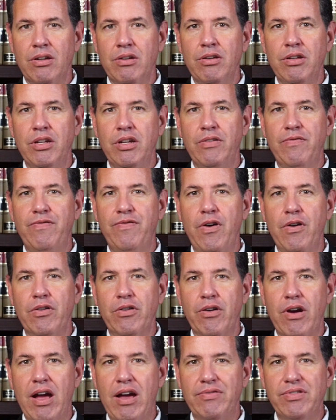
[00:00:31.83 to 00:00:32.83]
You need
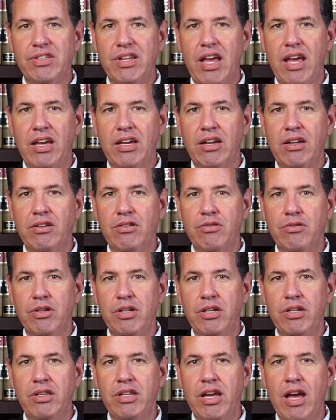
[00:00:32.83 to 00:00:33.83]
photographs taken. You
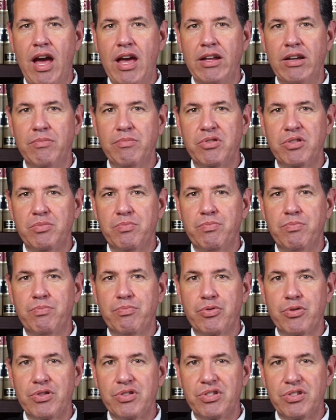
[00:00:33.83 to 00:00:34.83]
need the items
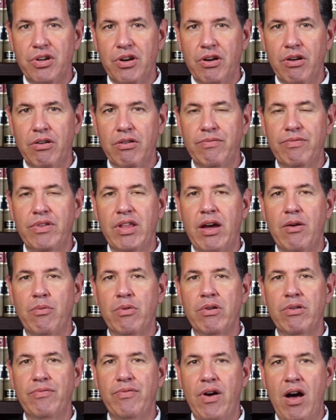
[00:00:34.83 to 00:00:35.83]
preserved that
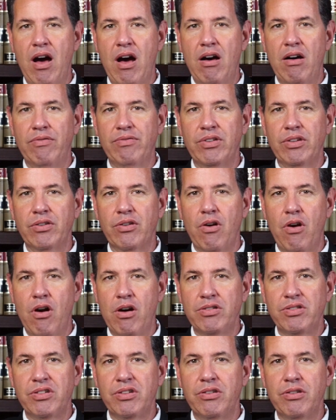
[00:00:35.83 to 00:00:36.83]
were involved in
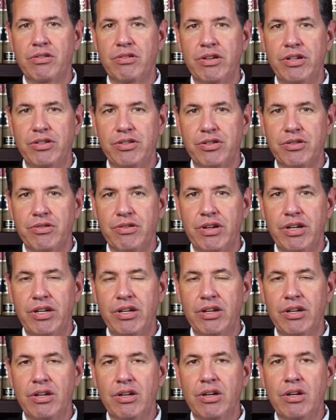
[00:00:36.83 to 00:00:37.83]
causing your
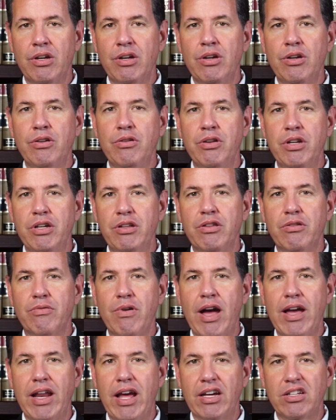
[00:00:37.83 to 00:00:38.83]
injury. You need the
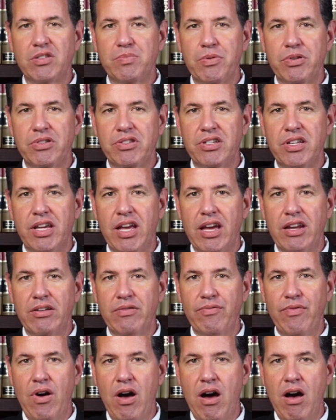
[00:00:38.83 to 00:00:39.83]
right experts to get
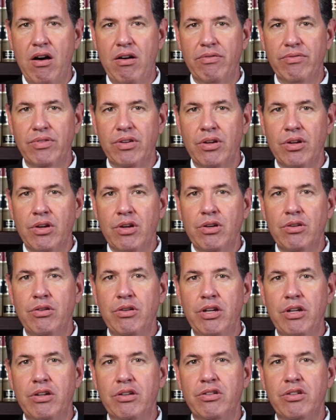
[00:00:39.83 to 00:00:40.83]
involved.
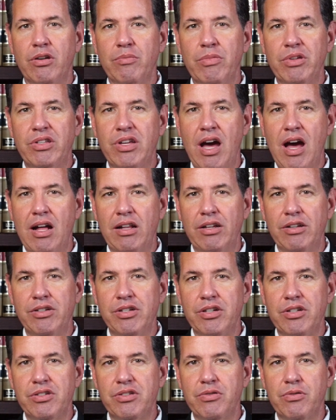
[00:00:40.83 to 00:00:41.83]
You need a
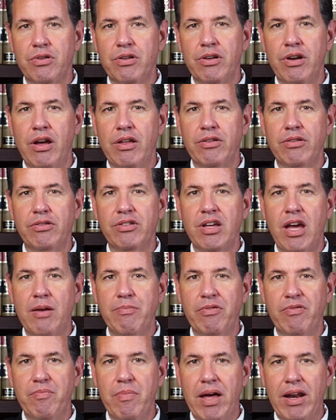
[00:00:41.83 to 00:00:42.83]
dermatologist or another
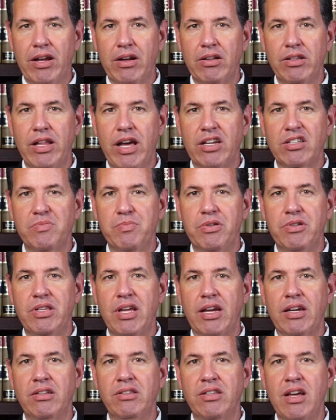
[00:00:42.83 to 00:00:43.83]
type of medical expert
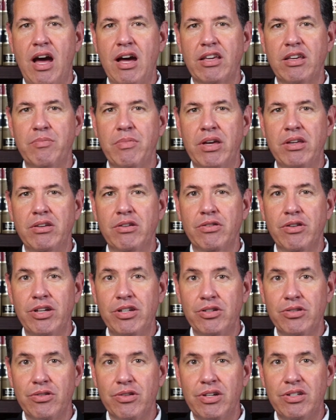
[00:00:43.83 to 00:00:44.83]
that can document your
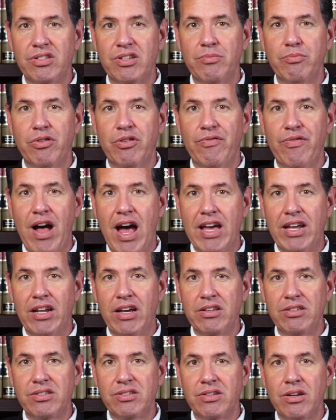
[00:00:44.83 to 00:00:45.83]
injuries and provide
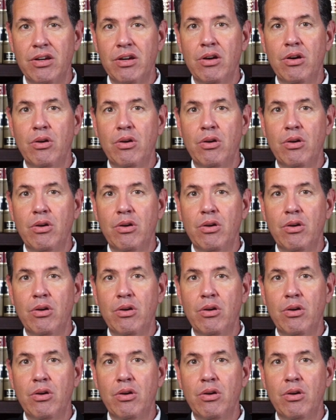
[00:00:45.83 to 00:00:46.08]
us